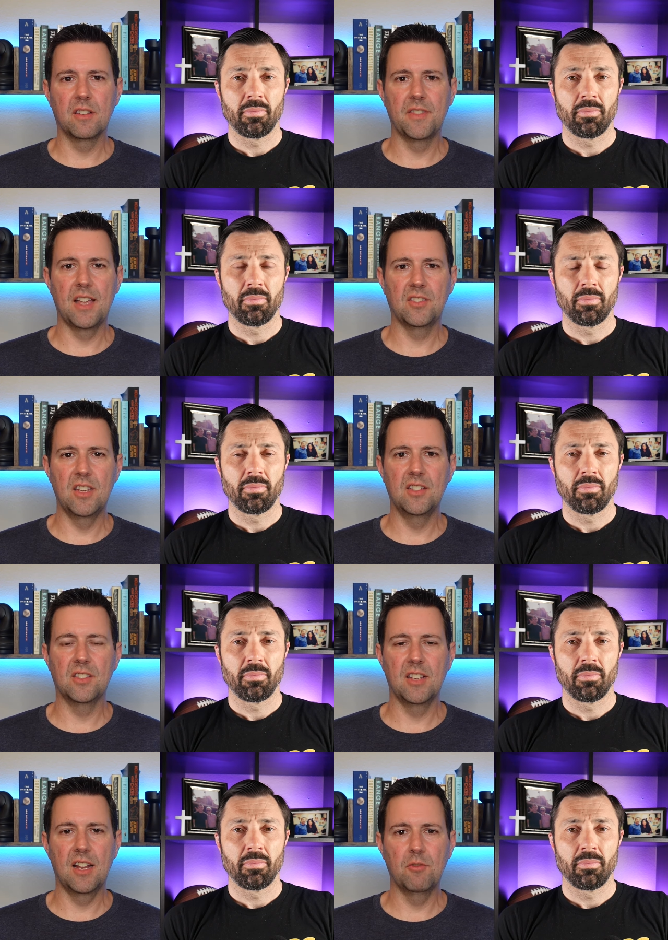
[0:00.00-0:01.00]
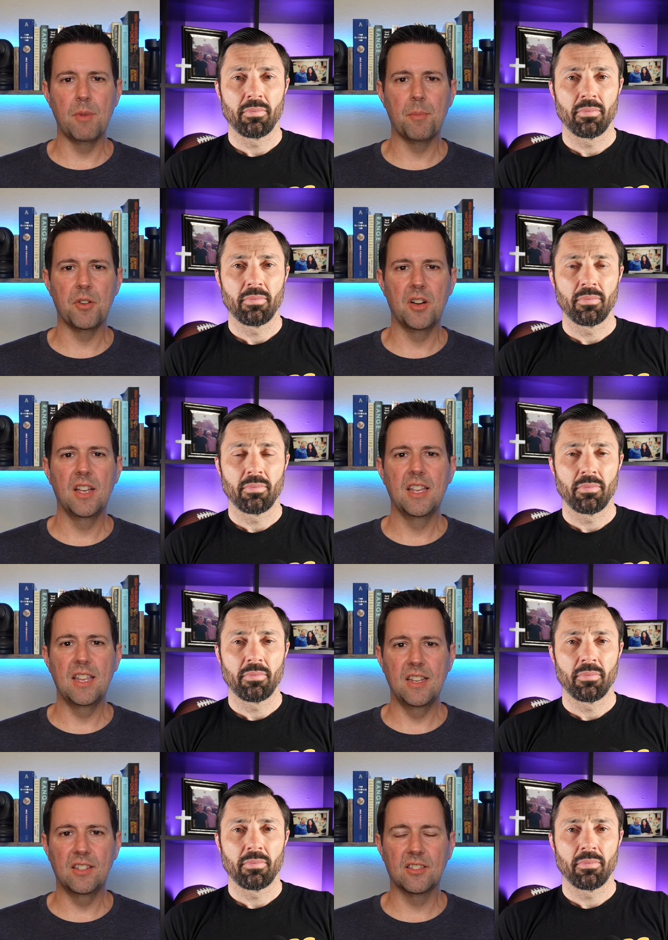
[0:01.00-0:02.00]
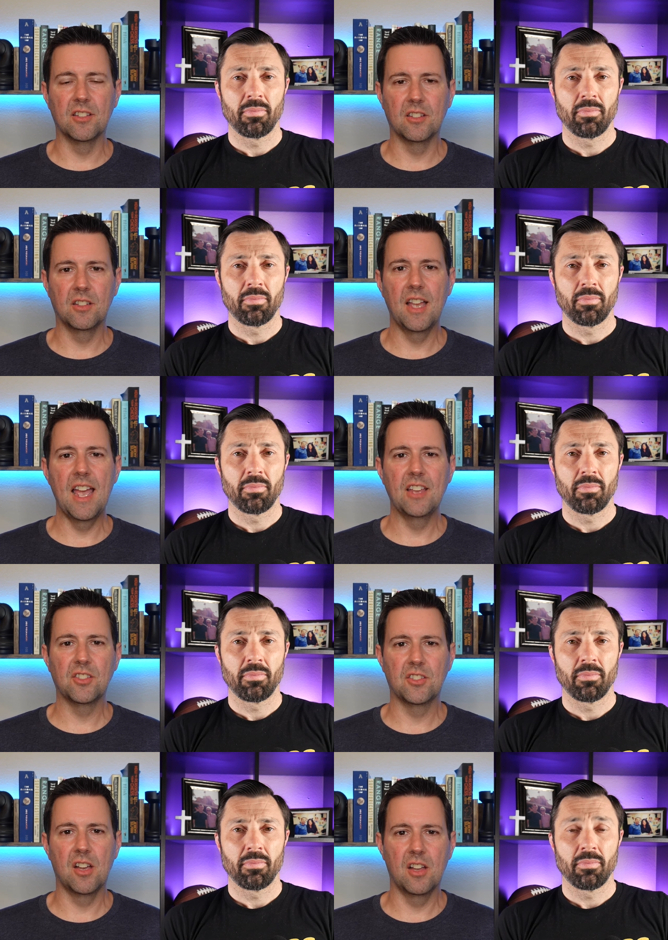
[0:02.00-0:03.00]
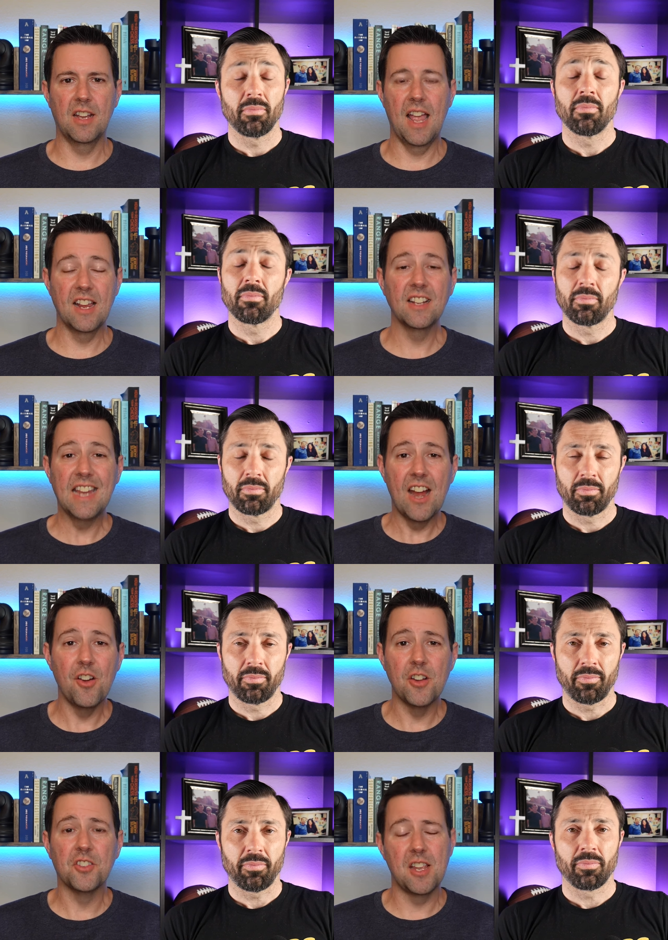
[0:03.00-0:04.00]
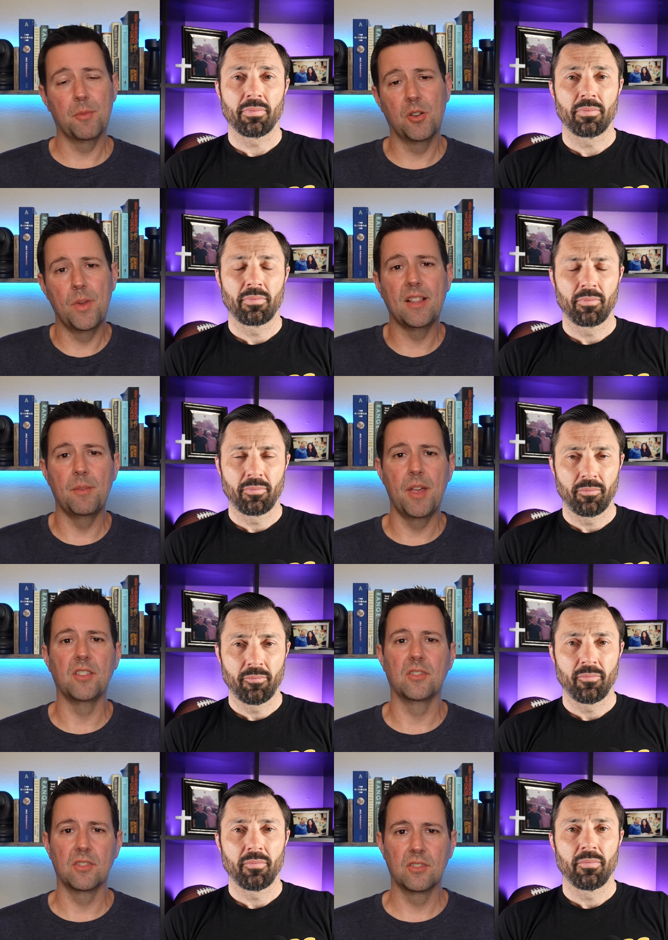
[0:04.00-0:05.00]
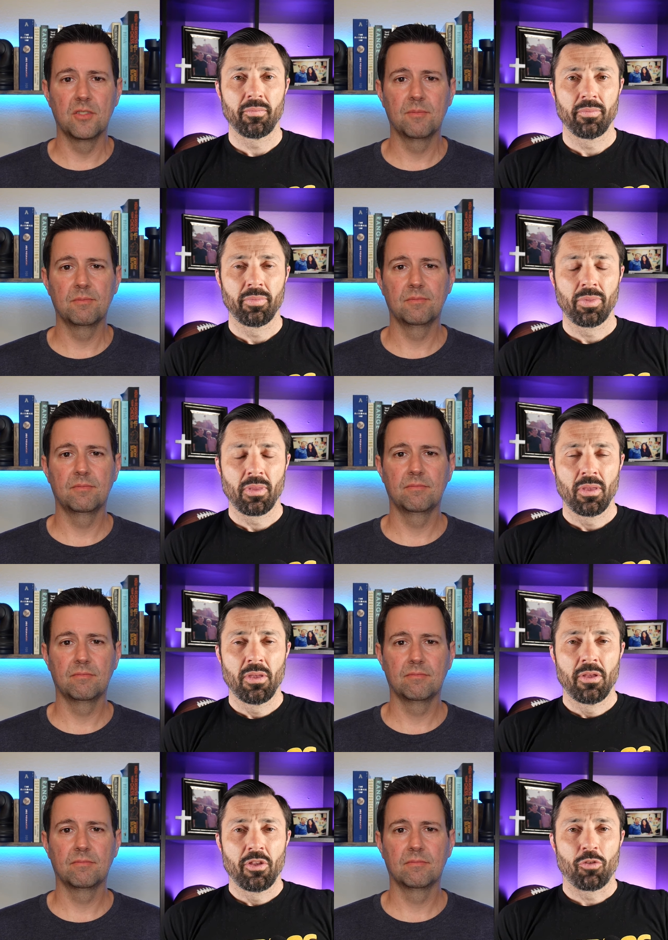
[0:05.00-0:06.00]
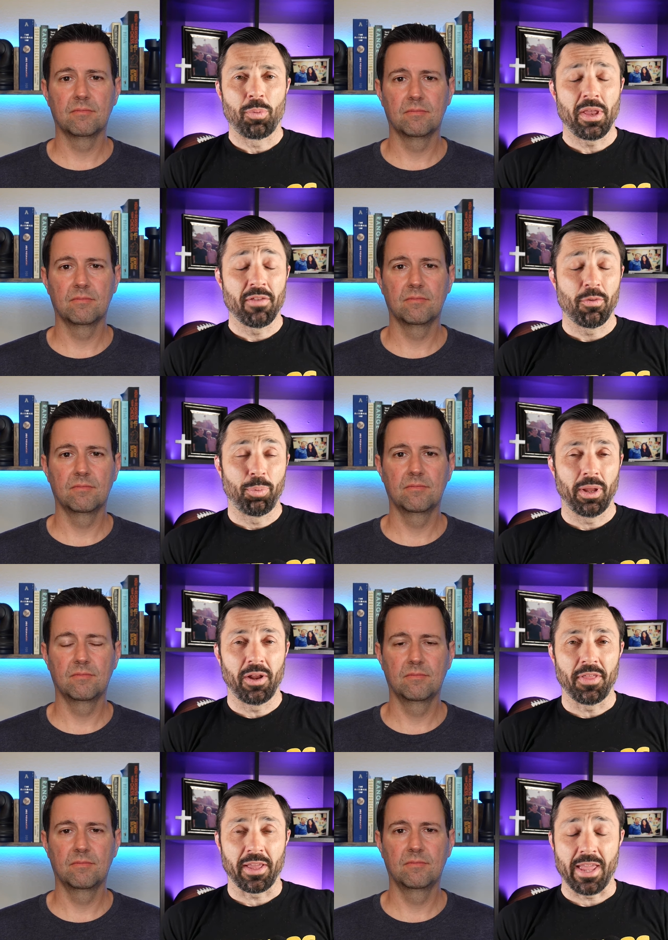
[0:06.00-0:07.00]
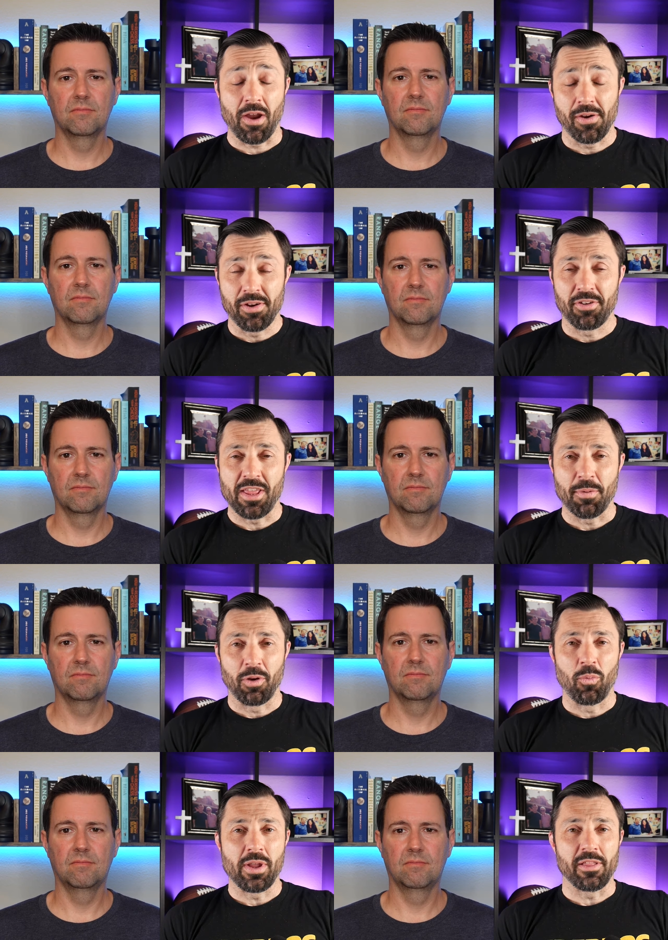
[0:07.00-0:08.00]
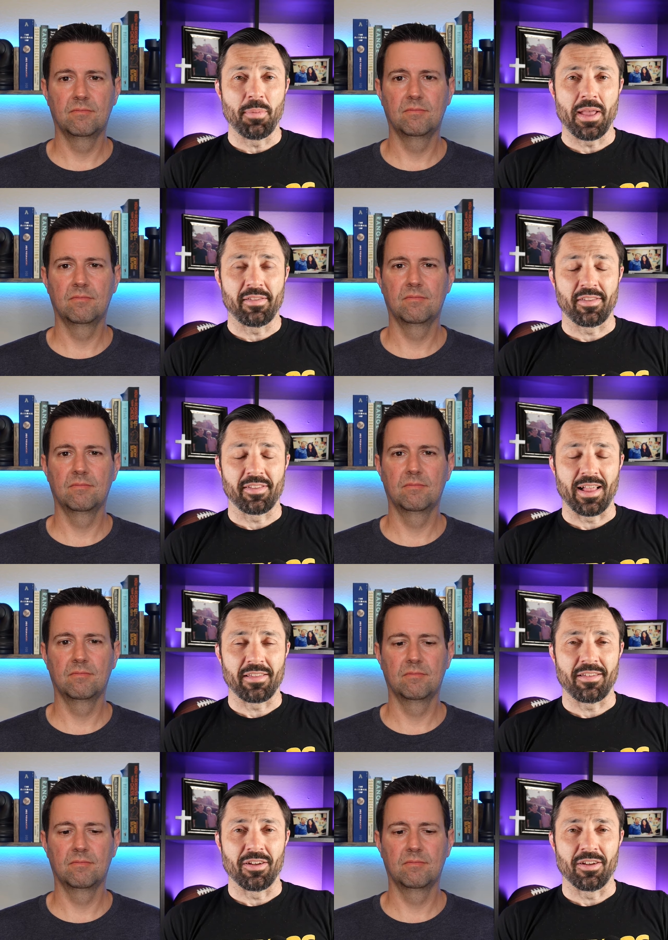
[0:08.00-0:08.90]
Speaker 1: of that season, and remember, he's still a stud and could carry your team on a weekly basis.
Speaker 2: Speaking of a player that carried your team on a weekly basis last